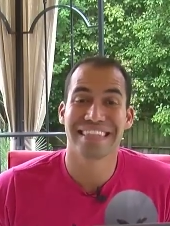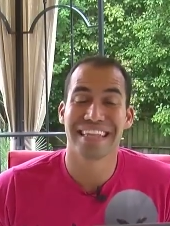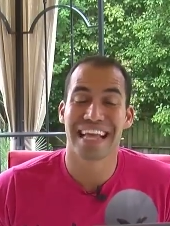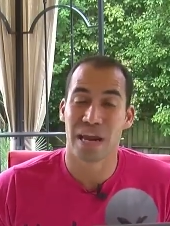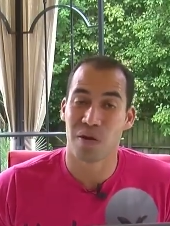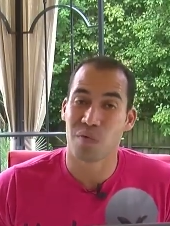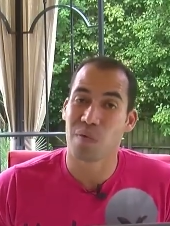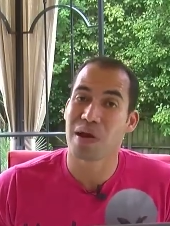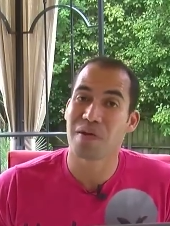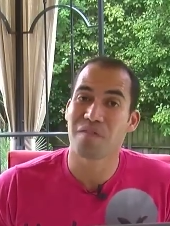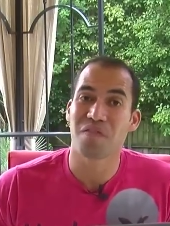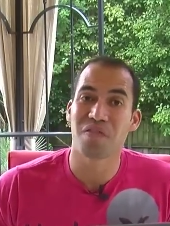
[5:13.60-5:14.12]

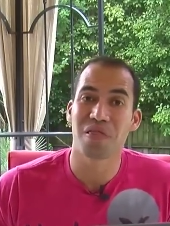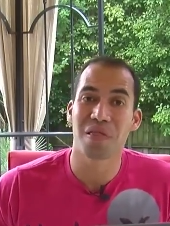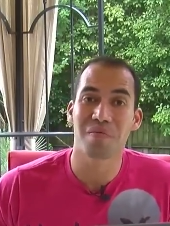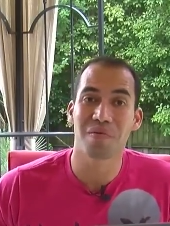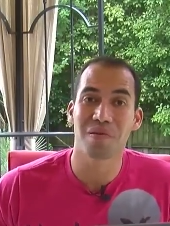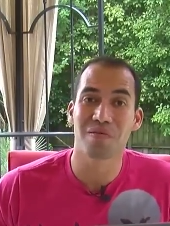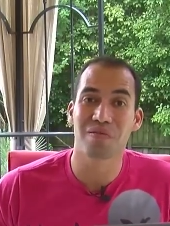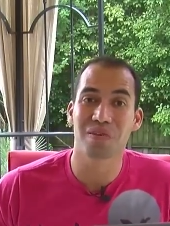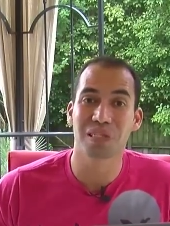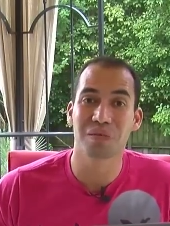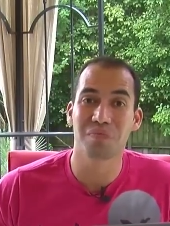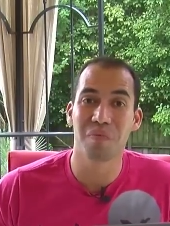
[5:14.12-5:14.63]
and wait for them
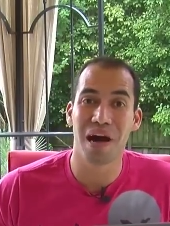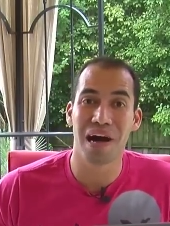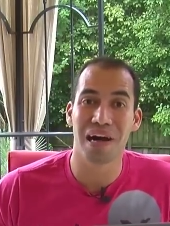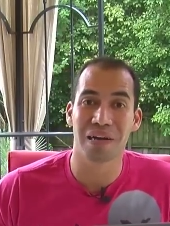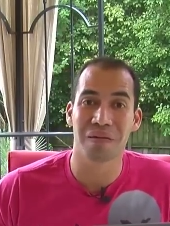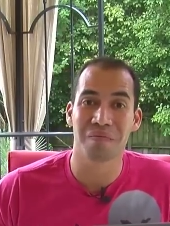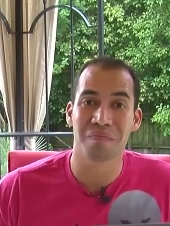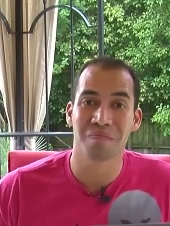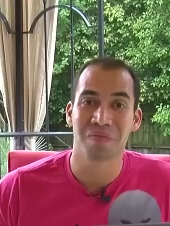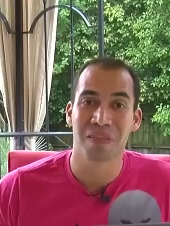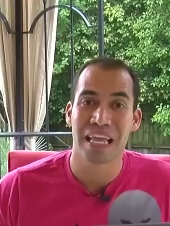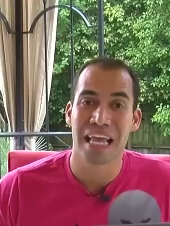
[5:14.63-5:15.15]
to
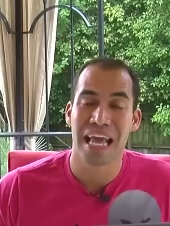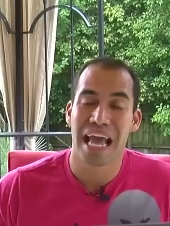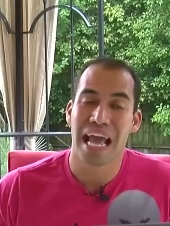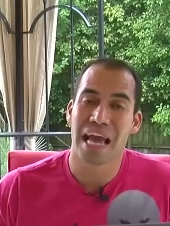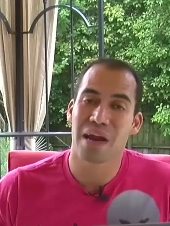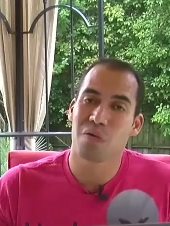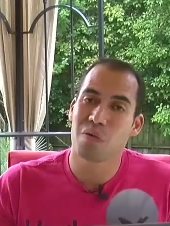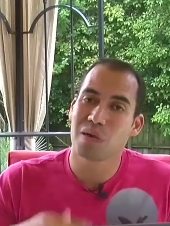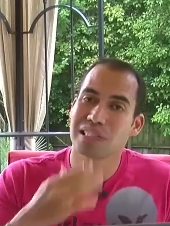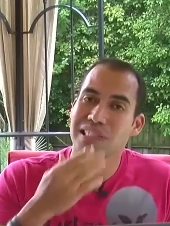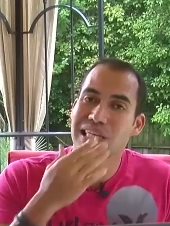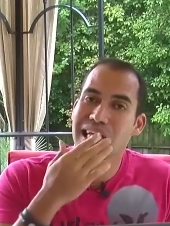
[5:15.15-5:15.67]
respond.
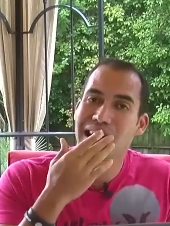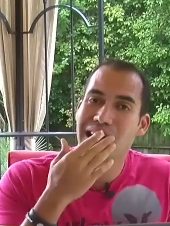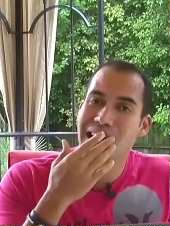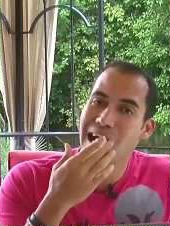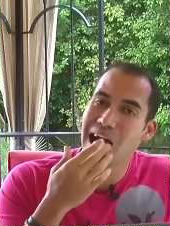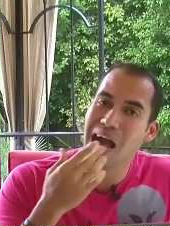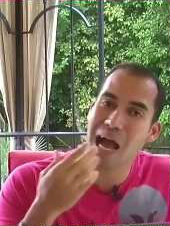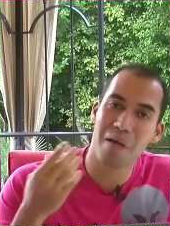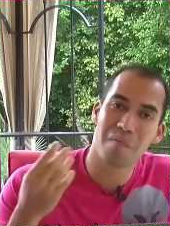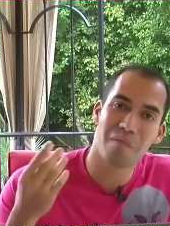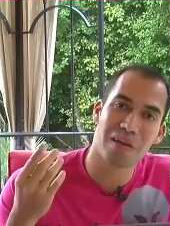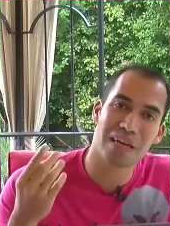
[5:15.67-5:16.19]
And what's going to
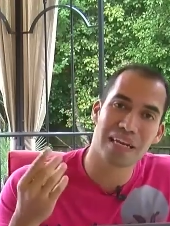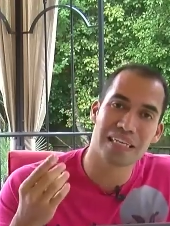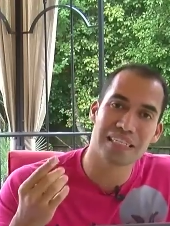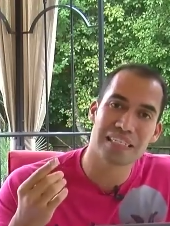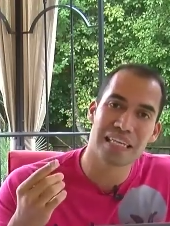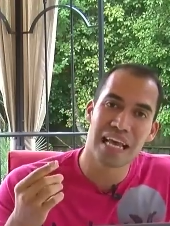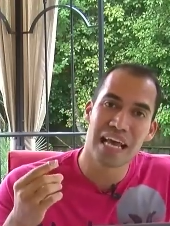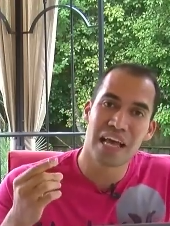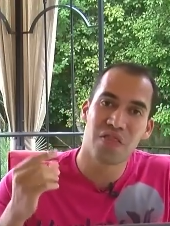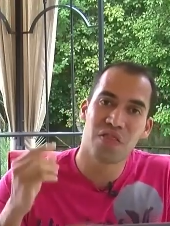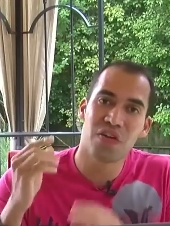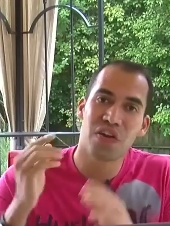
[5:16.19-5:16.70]
happen is
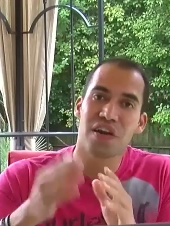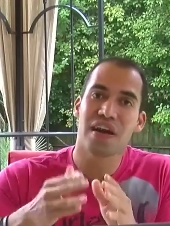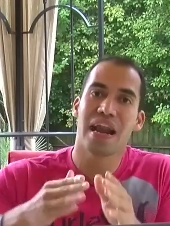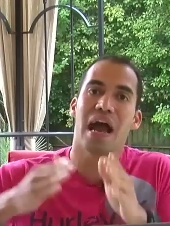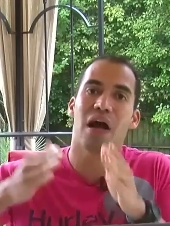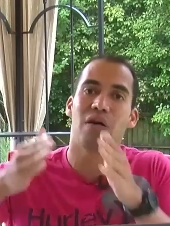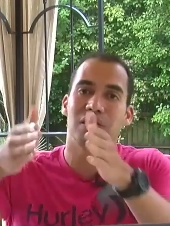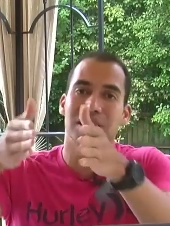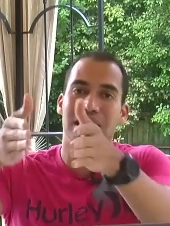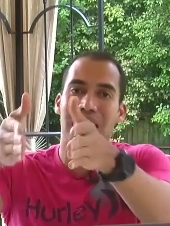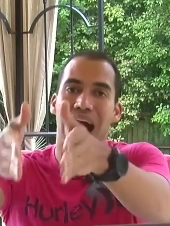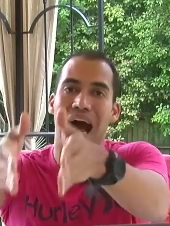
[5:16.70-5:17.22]
they're
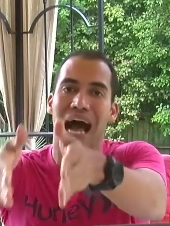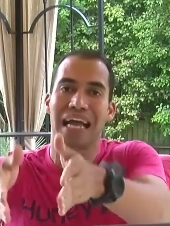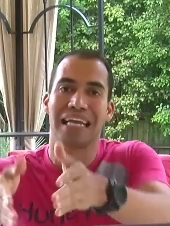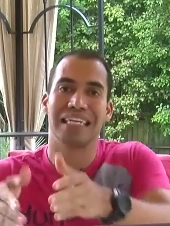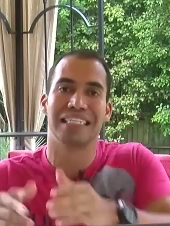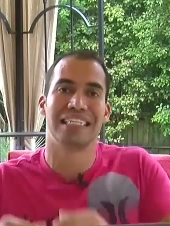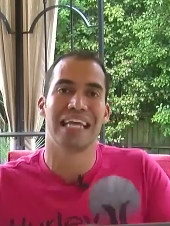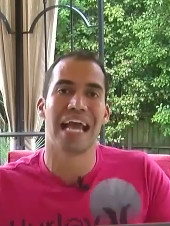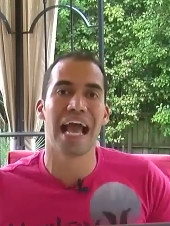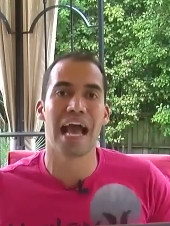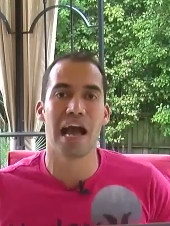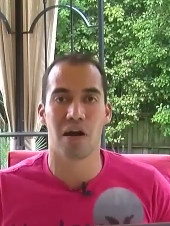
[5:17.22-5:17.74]
now
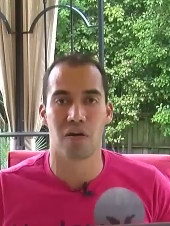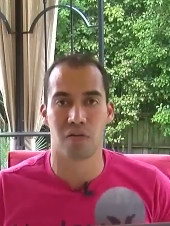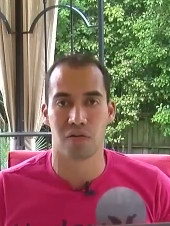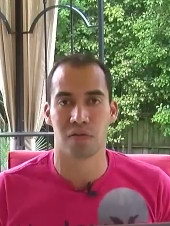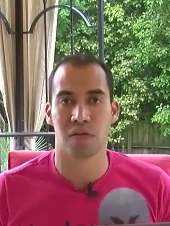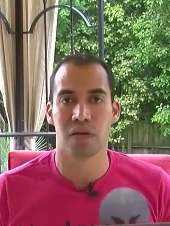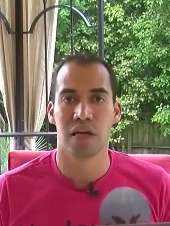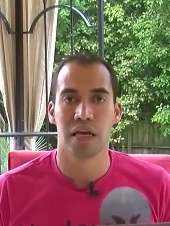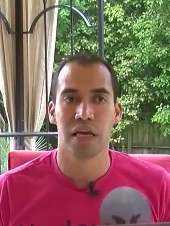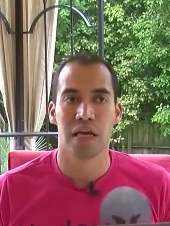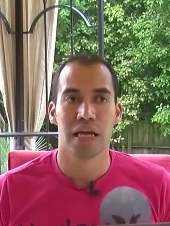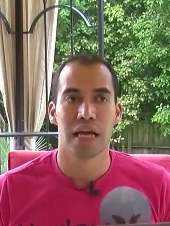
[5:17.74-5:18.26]
tied
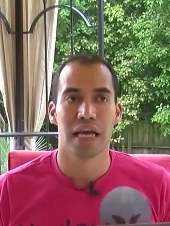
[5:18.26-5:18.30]
down